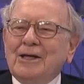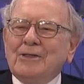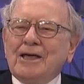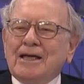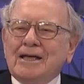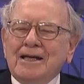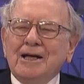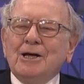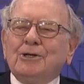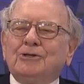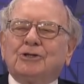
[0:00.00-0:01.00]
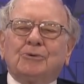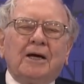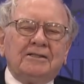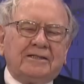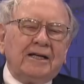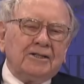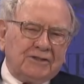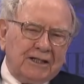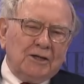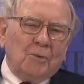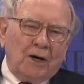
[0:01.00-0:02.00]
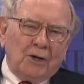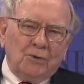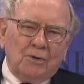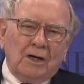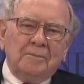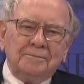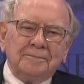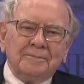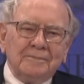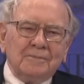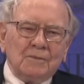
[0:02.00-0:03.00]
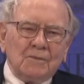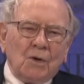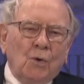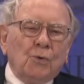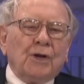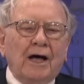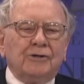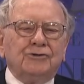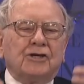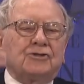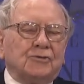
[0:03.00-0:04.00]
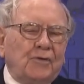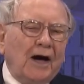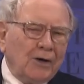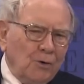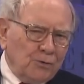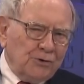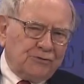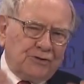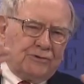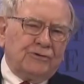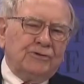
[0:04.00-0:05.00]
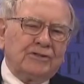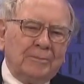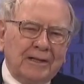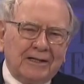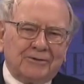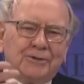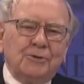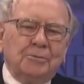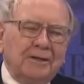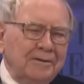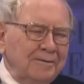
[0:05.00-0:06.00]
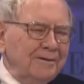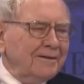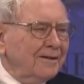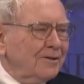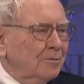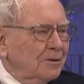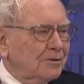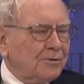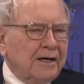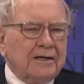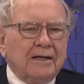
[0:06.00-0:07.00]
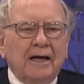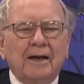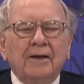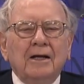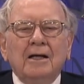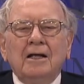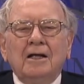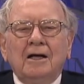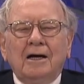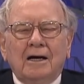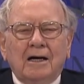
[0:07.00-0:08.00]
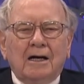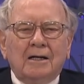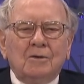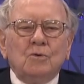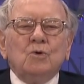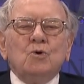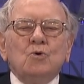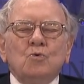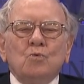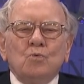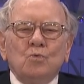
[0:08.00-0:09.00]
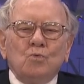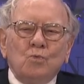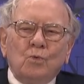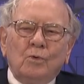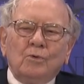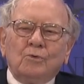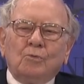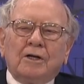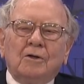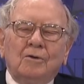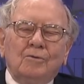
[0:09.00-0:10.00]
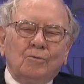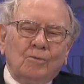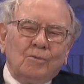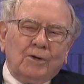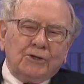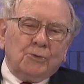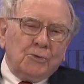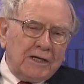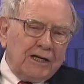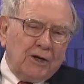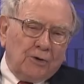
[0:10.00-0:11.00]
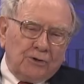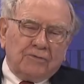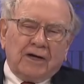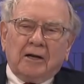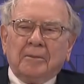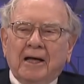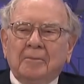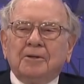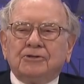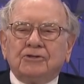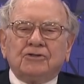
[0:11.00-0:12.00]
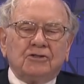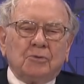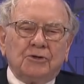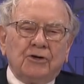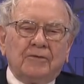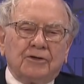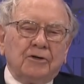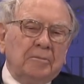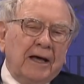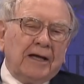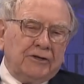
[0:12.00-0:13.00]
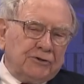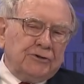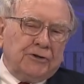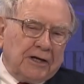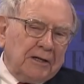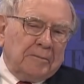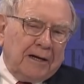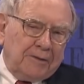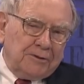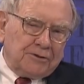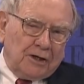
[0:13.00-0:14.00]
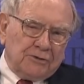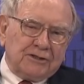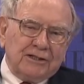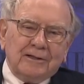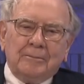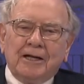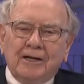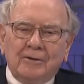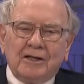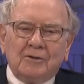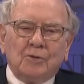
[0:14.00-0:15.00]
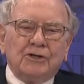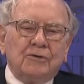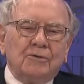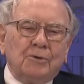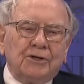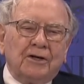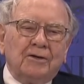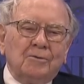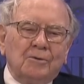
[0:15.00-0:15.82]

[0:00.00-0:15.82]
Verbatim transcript: the, there's a great tendency to want to uh, hold on, justify old decisions. I mean, that's a human, human trait. And uh, what... When you really know you've got a bad business is when you have a good manager and you're getting bad results. I mean, it, it, when, you, when, you're,